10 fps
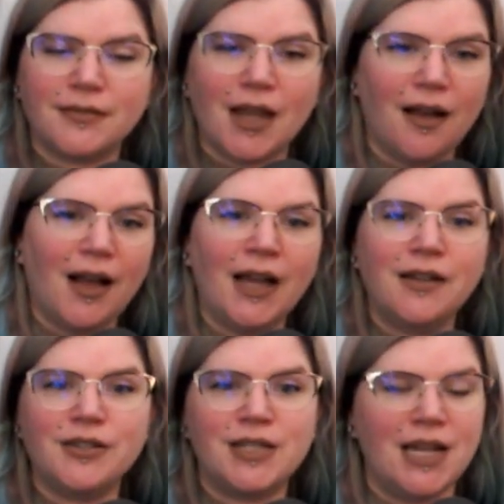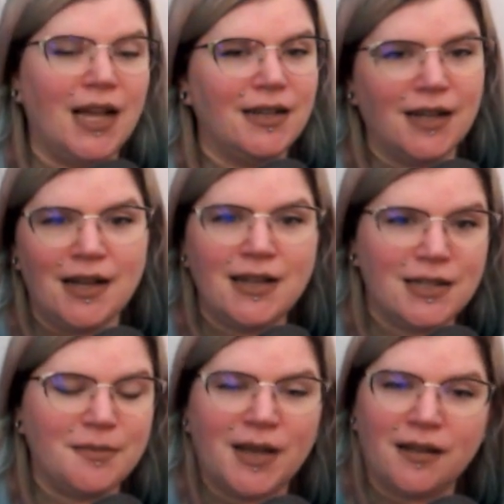I understand I need
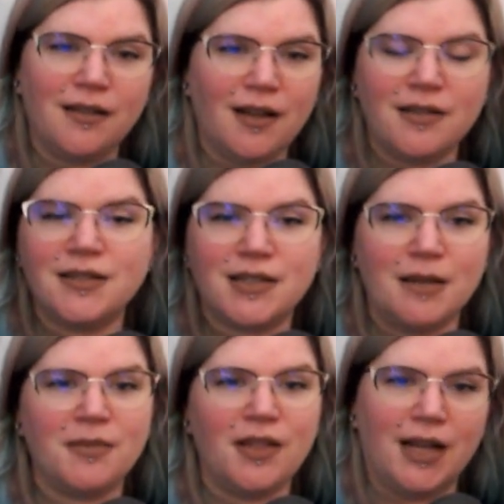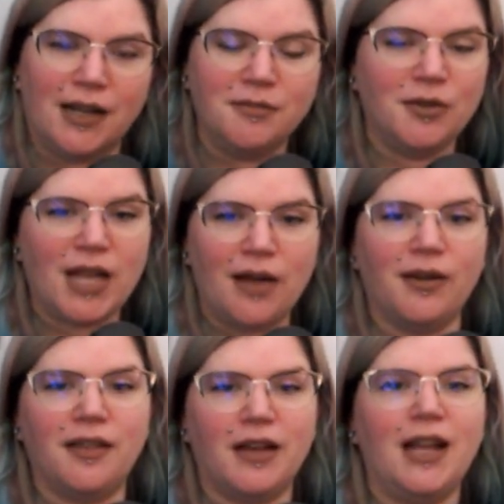to make a lot of the same thing. I'm okay
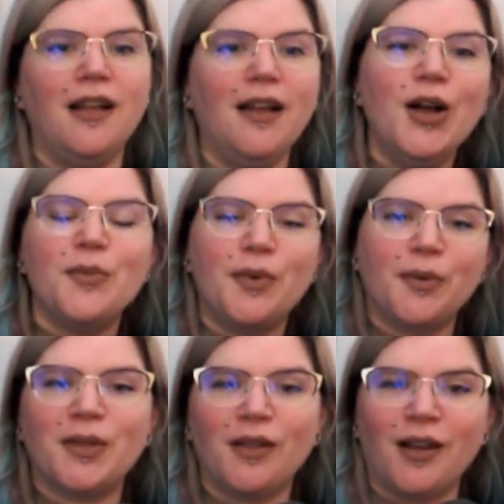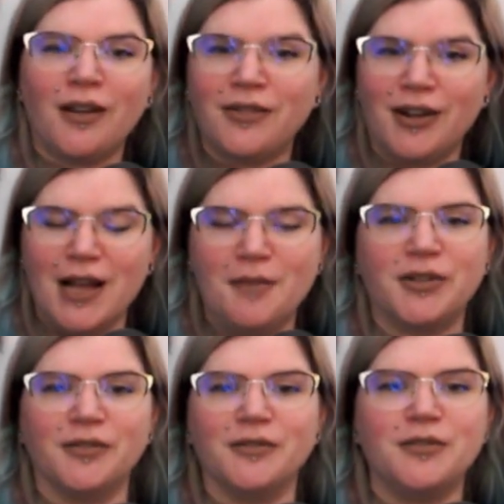with that. But with a lot of our
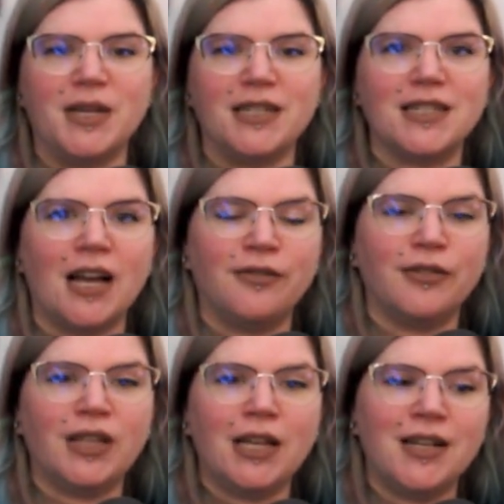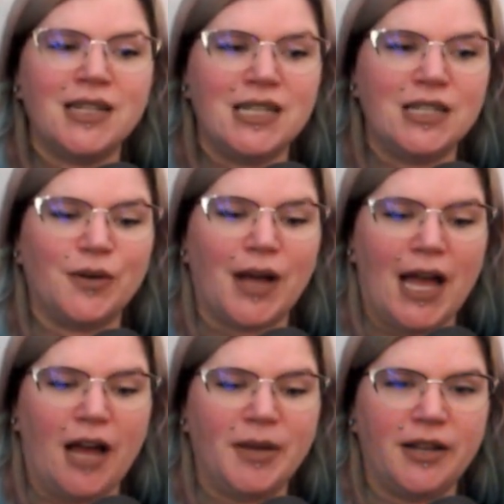amigurumis, I've really gotten into a
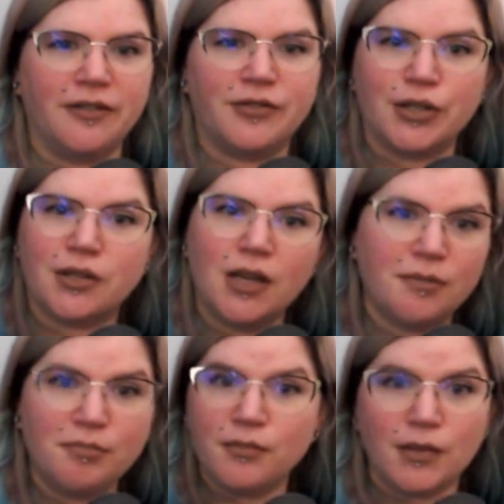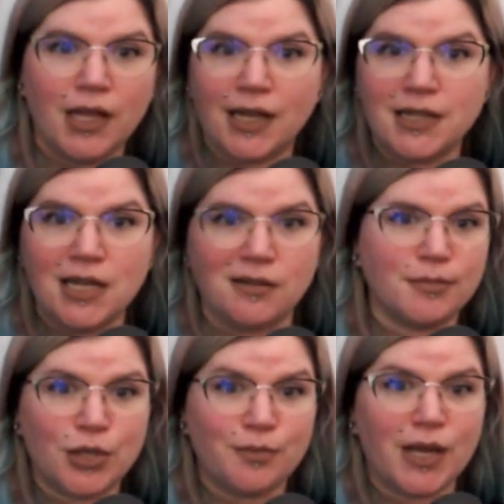habit of just like I said,
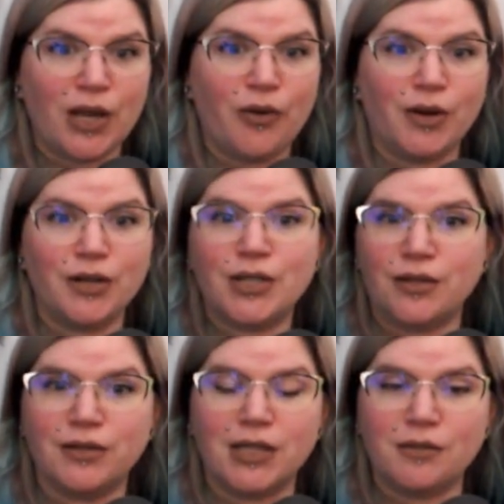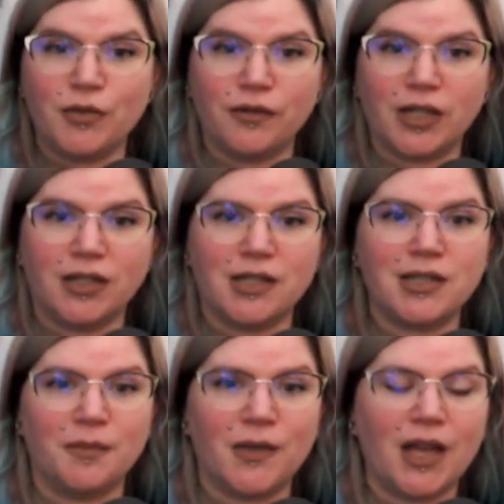just making one or two and then moving on to
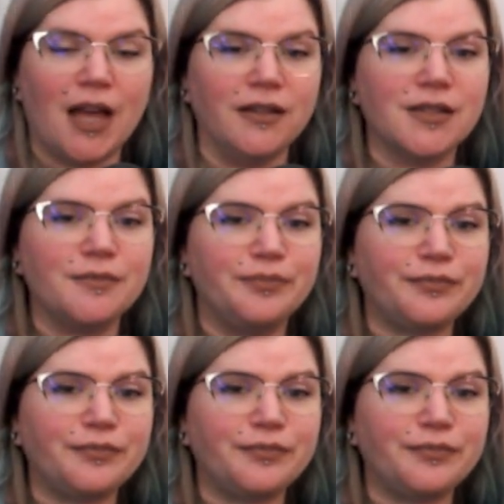something else.